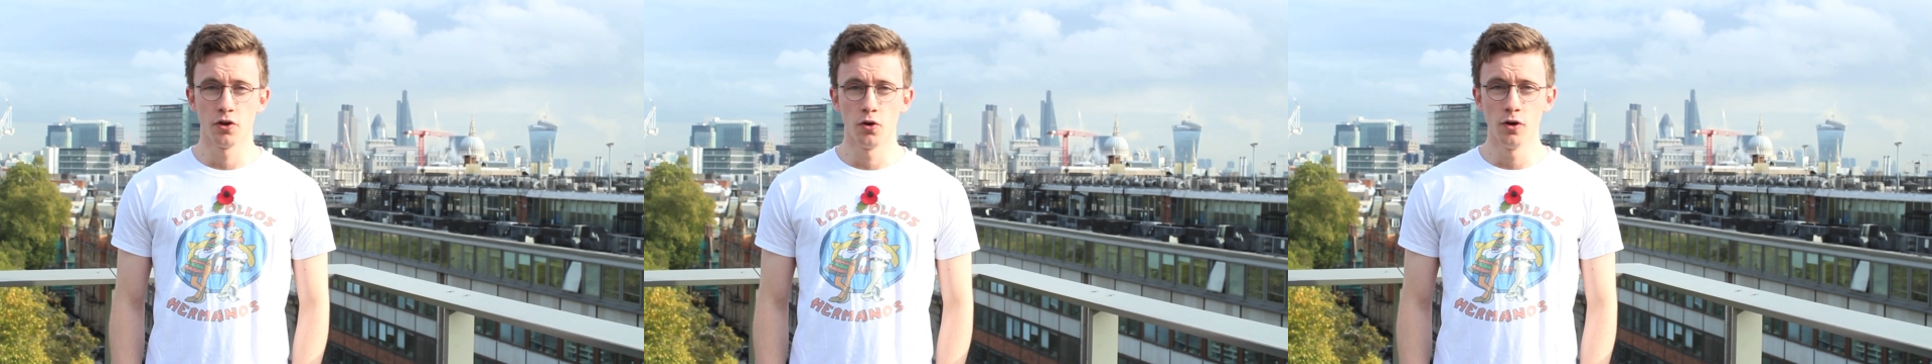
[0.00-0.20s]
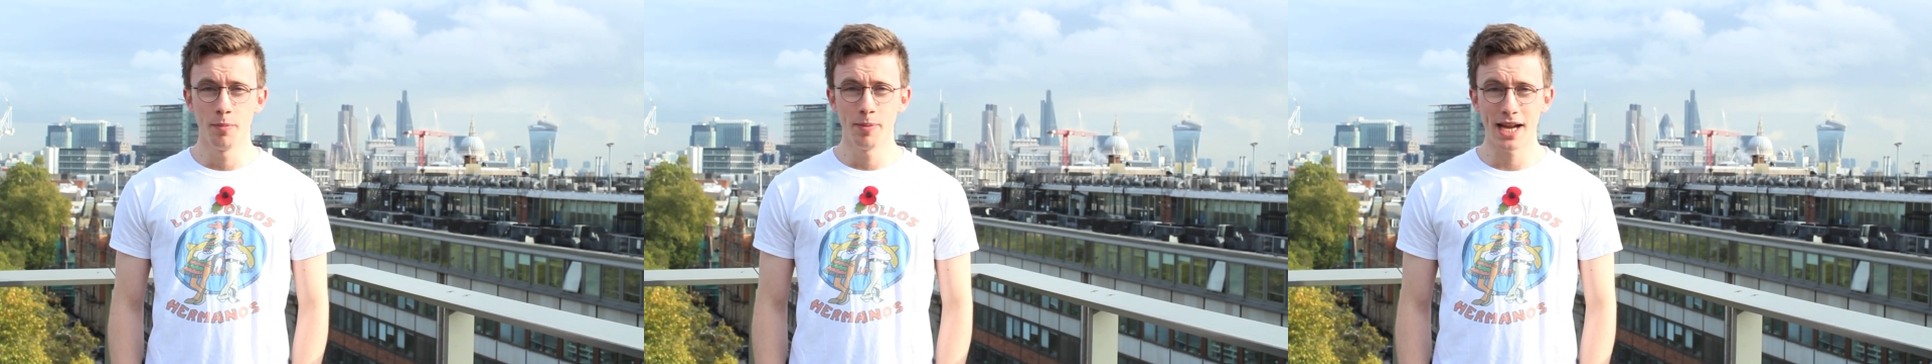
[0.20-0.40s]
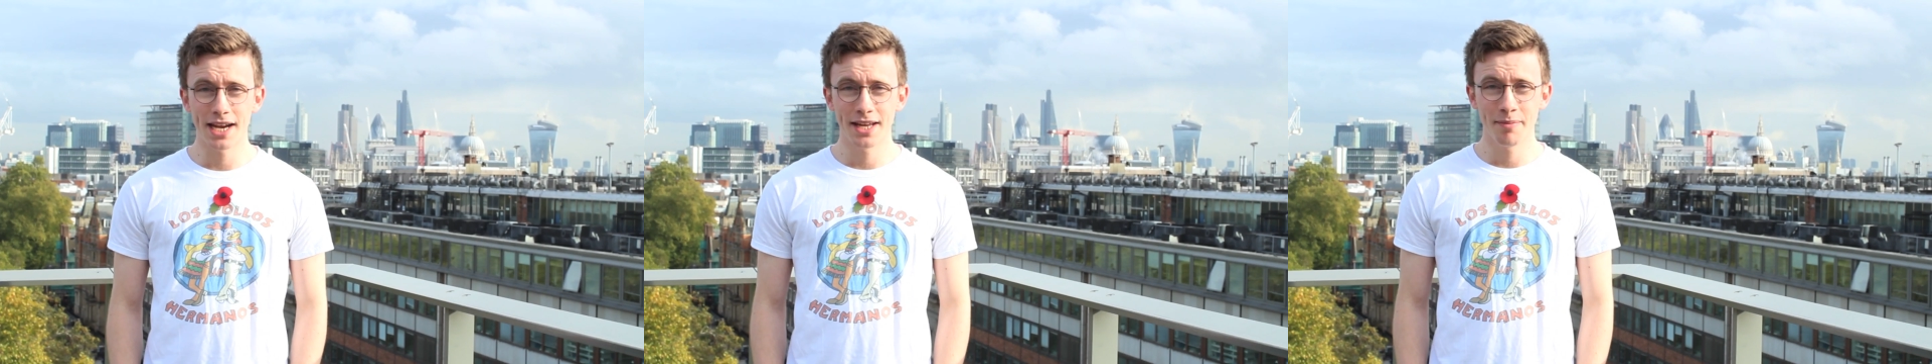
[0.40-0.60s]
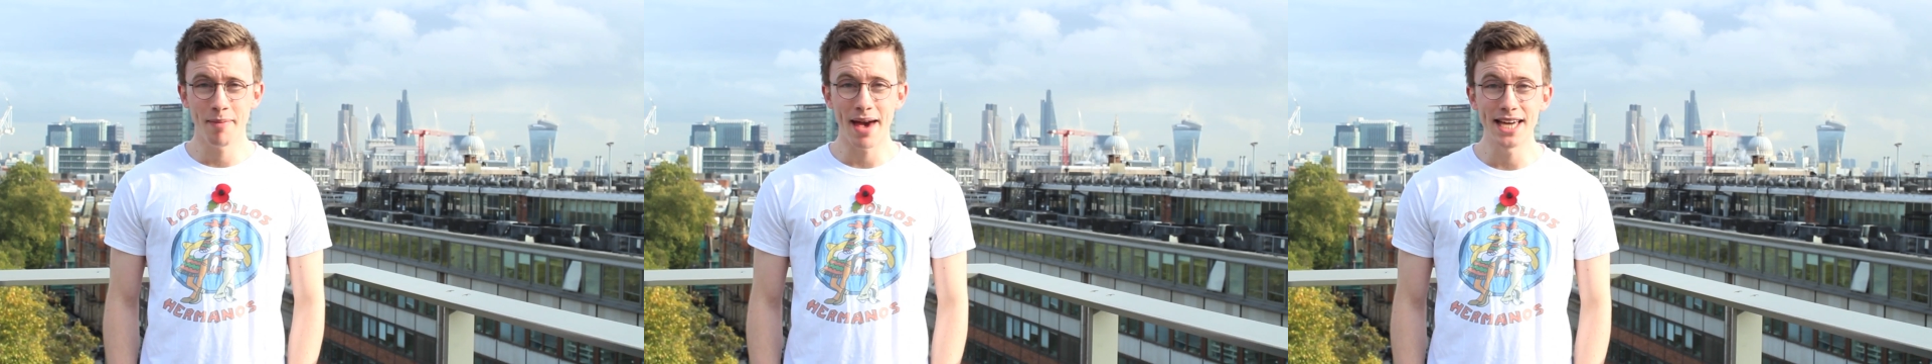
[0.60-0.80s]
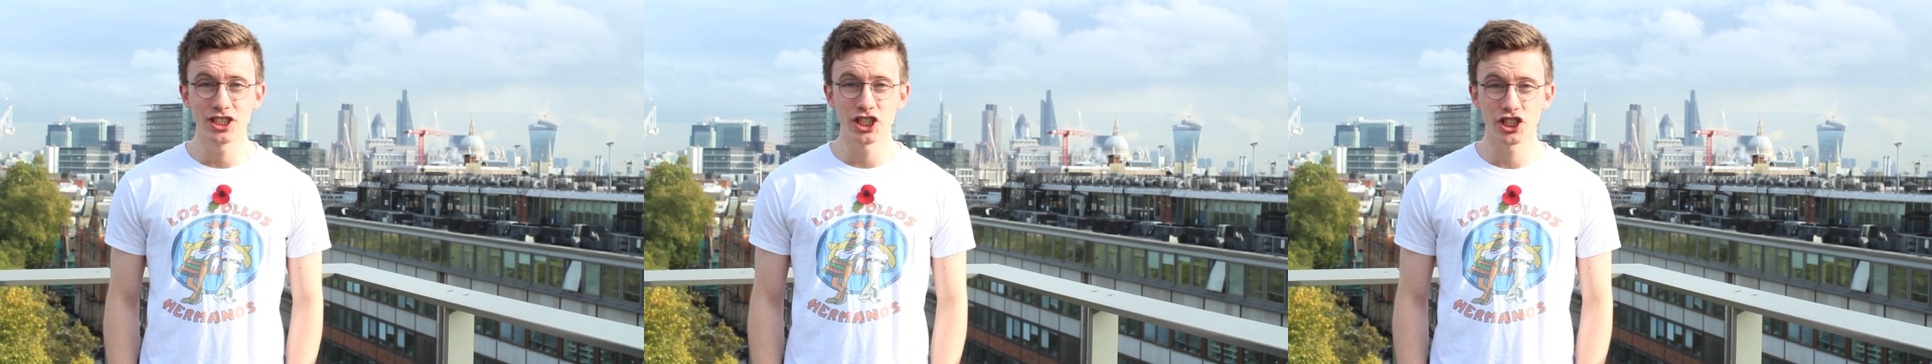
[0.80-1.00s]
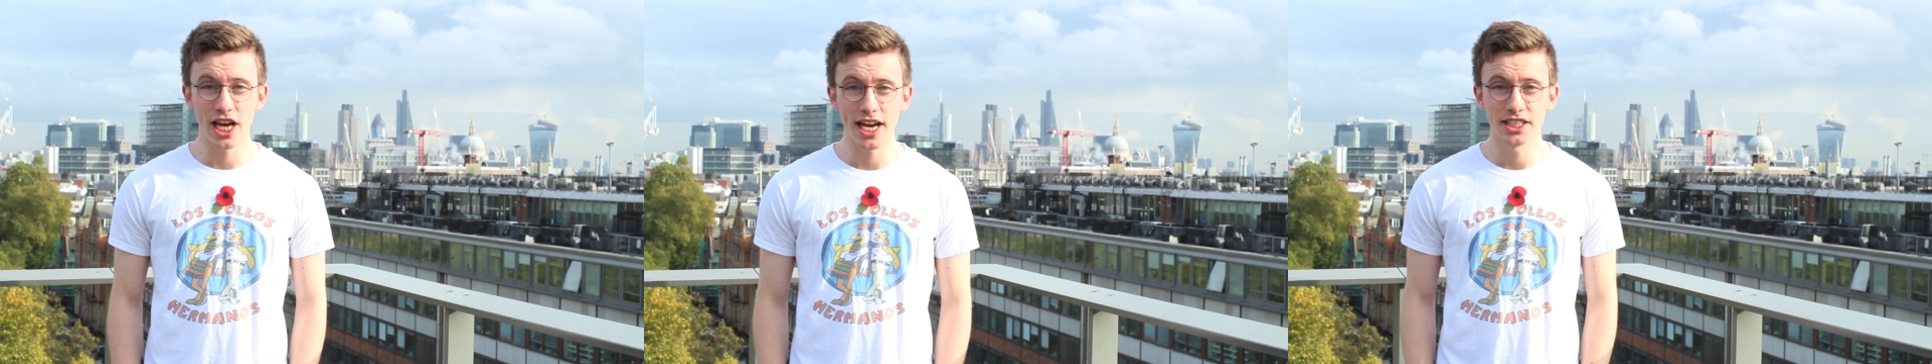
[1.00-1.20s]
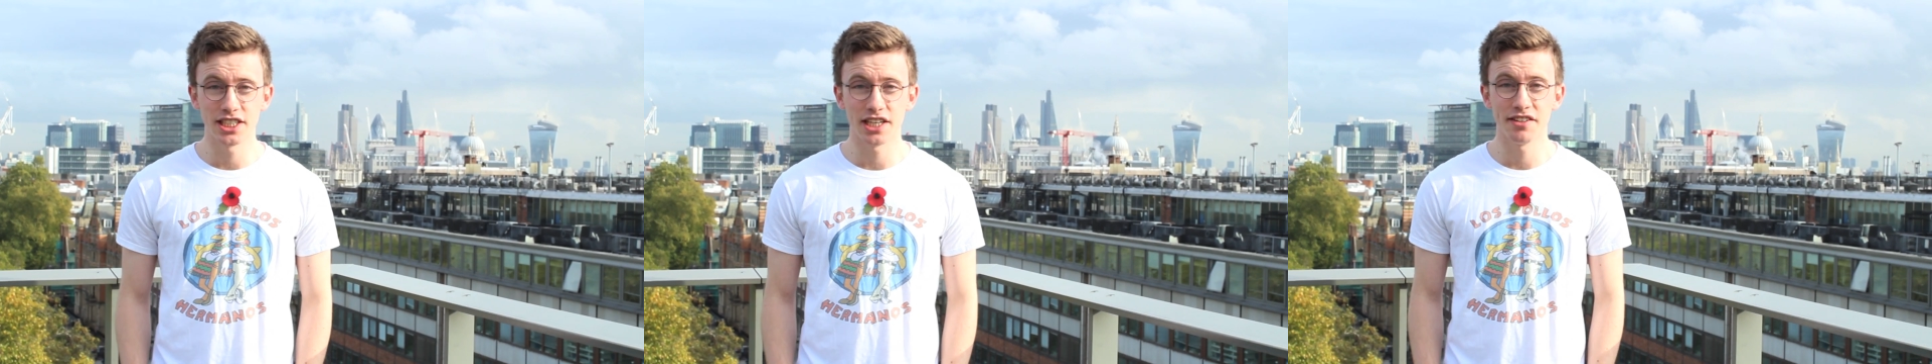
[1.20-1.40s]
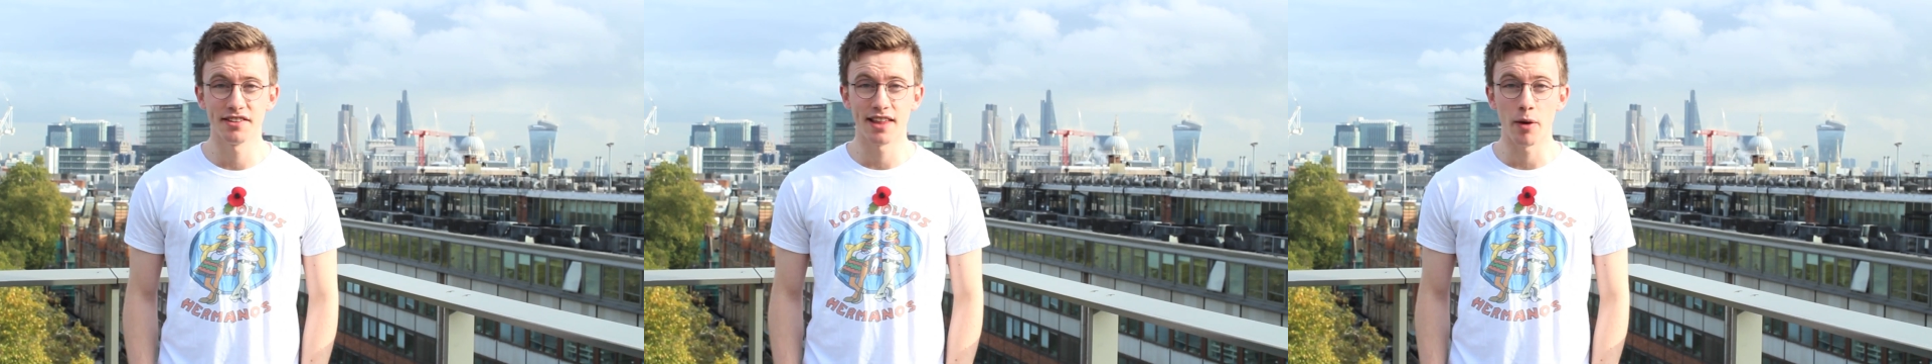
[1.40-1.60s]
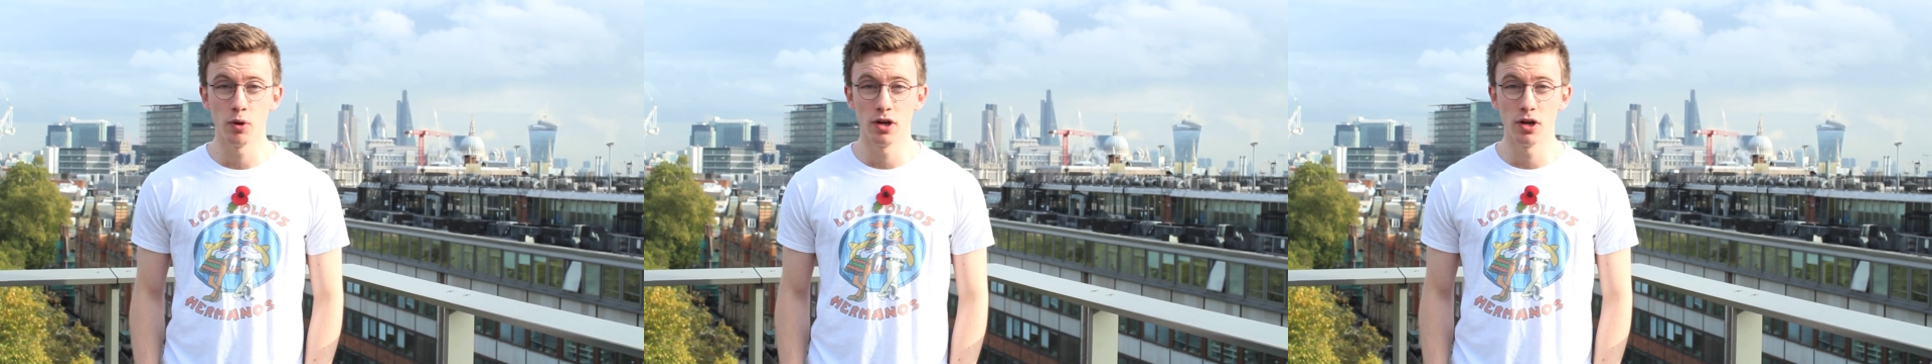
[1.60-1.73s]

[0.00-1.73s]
school are planning major changes that